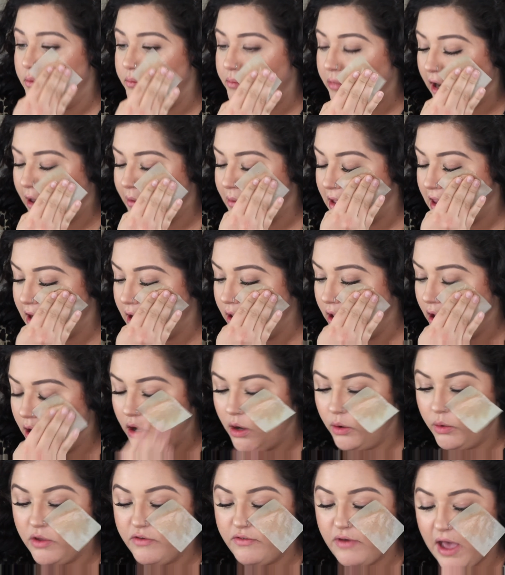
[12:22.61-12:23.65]
But I mean,
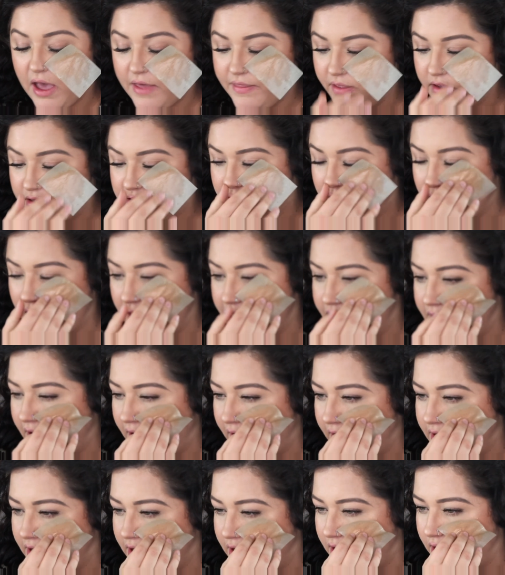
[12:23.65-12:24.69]
we've had this on, I think
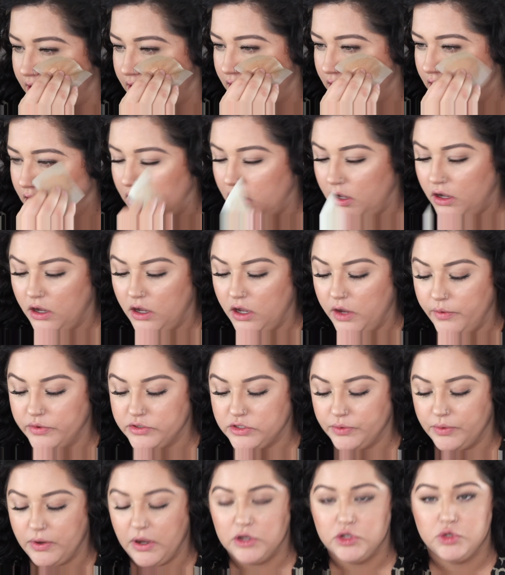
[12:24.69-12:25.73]
I did it, it was
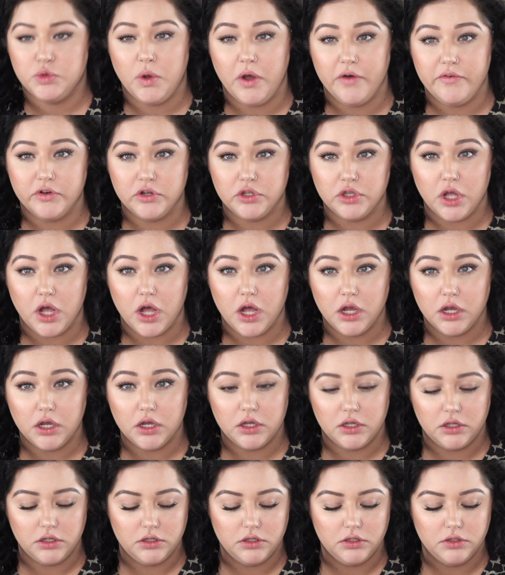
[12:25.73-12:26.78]
around 12
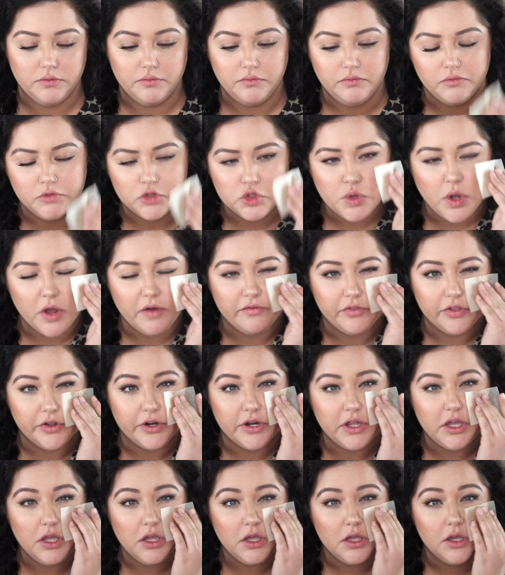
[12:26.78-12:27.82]
o'clock,
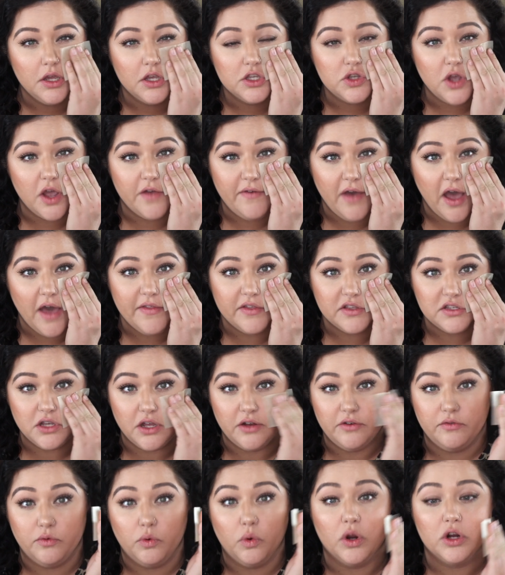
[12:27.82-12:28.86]
12:30. So I've had this
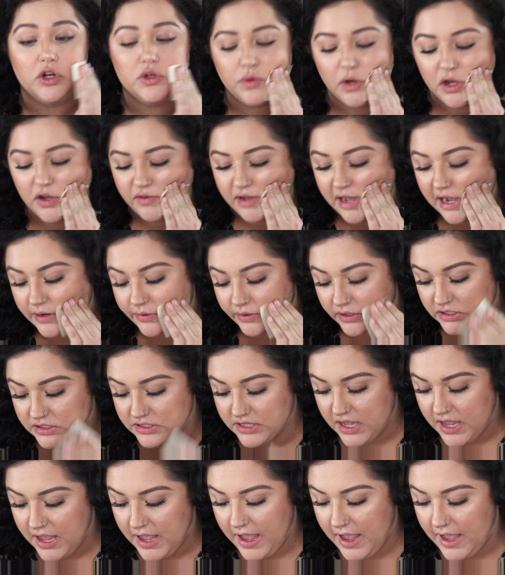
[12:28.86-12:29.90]
on for 12 hours
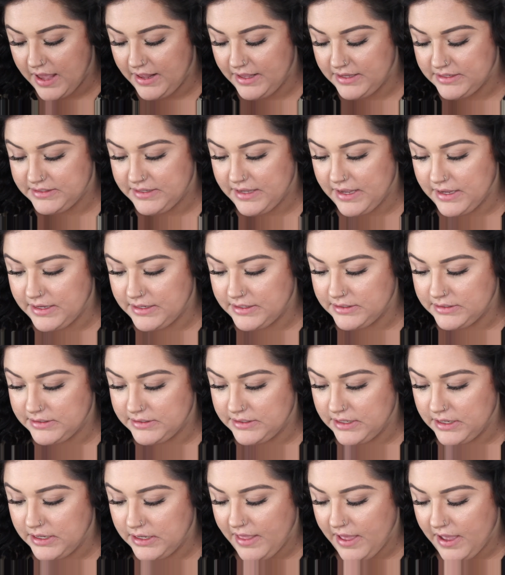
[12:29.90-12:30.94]
and it
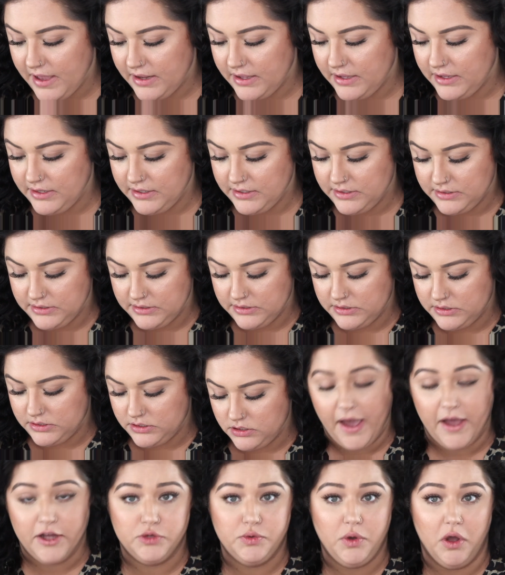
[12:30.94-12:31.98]
says that it is
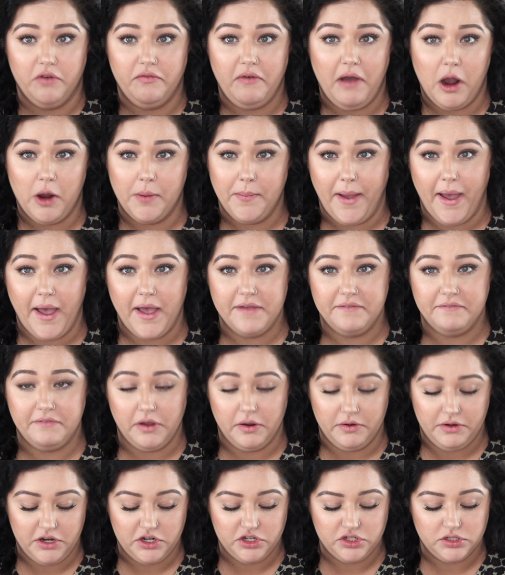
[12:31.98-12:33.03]
a 12-hour matte
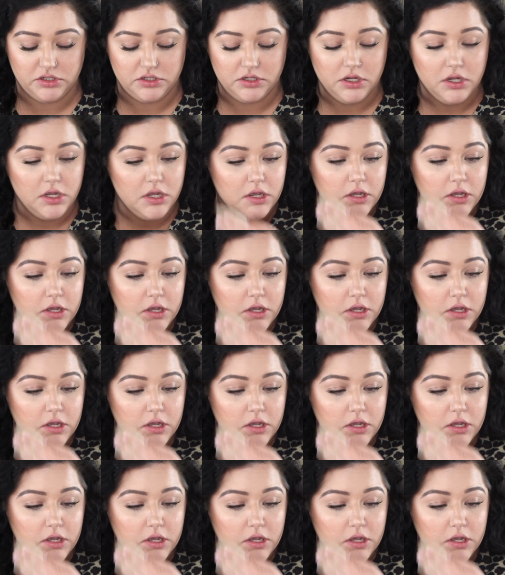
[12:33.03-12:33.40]
foundation.